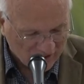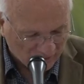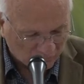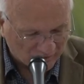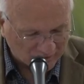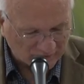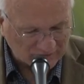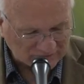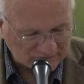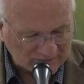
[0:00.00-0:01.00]
and we're going to
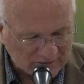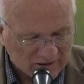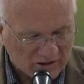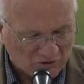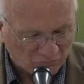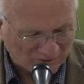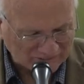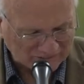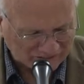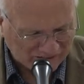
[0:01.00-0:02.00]
see
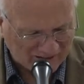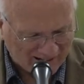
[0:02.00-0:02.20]
once again,